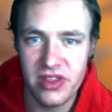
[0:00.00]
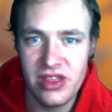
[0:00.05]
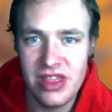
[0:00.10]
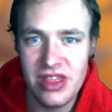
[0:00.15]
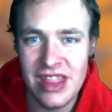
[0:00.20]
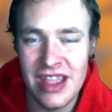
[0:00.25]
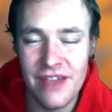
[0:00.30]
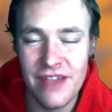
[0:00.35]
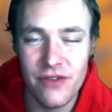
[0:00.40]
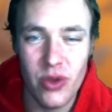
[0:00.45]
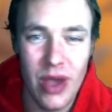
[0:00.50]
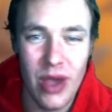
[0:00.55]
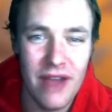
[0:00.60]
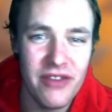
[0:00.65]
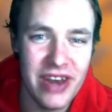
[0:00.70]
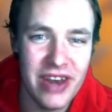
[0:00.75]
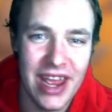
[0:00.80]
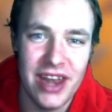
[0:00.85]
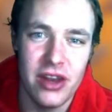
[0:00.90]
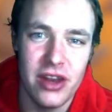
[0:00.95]
If you
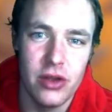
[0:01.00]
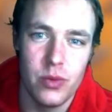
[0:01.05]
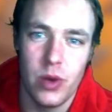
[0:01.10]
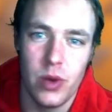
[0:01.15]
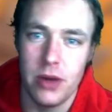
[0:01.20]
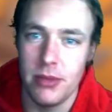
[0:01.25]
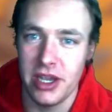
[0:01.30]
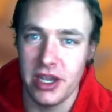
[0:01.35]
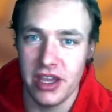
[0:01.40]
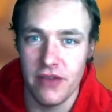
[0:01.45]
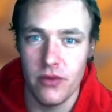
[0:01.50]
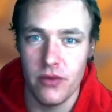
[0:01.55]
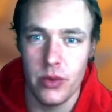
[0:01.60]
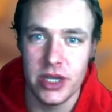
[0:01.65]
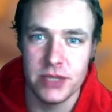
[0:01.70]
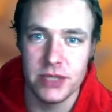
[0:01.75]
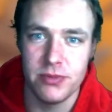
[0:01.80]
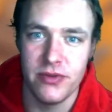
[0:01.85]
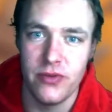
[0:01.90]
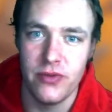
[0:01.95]
haven't entered one of my
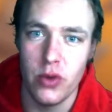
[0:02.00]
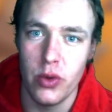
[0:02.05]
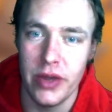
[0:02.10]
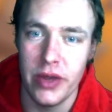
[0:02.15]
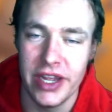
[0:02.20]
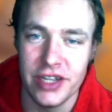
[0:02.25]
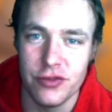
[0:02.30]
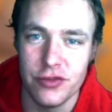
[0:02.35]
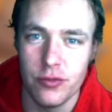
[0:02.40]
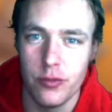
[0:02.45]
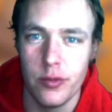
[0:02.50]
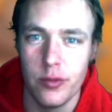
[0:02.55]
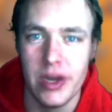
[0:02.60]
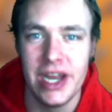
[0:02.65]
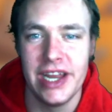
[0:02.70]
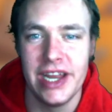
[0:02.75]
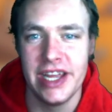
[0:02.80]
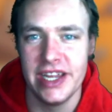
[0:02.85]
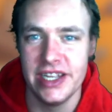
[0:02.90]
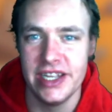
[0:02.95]
giveaways before, it's
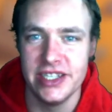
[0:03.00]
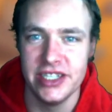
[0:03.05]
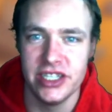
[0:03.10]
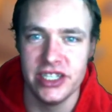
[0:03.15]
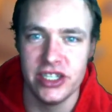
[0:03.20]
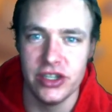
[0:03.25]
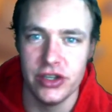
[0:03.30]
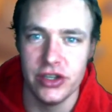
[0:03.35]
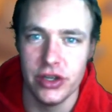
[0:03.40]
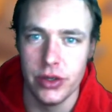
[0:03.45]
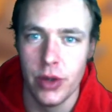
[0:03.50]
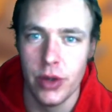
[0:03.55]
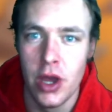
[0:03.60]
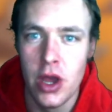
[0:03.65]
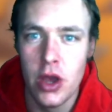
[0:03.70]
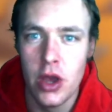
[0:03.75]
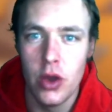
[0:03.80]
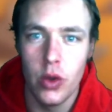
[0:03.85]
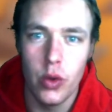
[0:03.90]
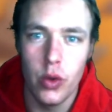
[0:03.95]
really easy to do.
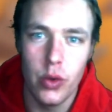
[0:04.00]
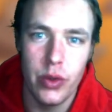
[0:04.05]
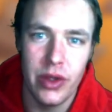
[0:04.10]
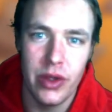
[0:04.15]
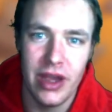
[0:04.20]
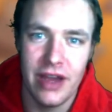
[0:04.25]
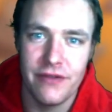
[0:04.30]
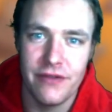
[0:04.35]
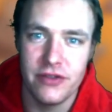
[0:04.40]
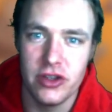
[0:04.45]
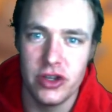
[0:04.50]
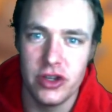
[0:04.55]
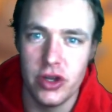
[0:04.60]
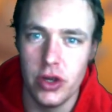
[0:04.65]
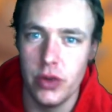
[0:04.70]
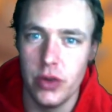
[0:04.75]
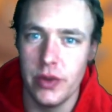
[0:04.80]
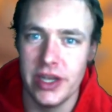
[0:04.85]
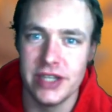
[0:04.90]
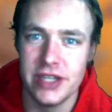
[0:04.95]
All you have to
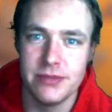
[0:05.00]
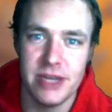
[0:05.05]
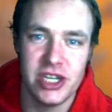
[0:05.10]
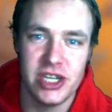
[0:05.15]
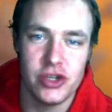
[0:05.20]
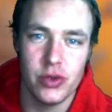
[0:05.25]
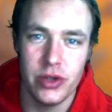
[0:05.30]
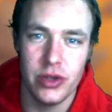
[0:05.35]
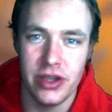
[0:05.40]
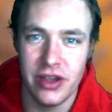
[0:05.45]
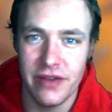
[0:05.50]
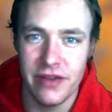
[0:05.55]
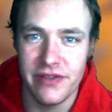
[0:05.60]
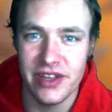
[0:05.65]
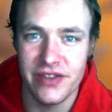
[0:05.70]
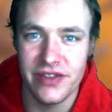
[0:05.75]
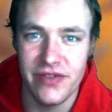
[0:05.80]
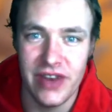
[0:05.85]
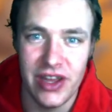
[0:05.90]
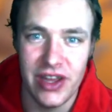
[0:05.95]
do is make sure you give
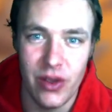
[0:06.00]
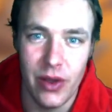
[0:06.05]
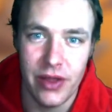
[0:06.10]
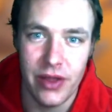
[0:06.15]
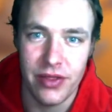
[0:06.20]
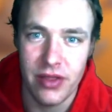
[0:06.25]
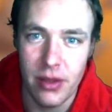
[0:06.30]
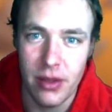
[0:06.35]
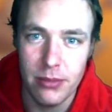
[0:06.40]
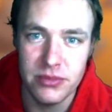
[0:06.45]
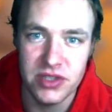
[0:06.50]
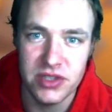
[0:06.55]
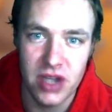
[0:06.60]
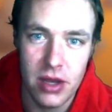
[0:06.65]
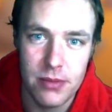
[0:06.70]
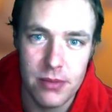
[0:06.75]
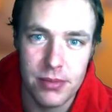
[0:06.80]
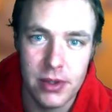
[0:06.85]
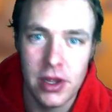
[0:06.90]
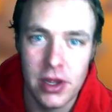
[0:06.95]
this video a thumbs
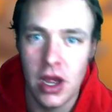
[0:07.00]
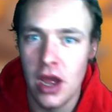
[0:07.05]
up.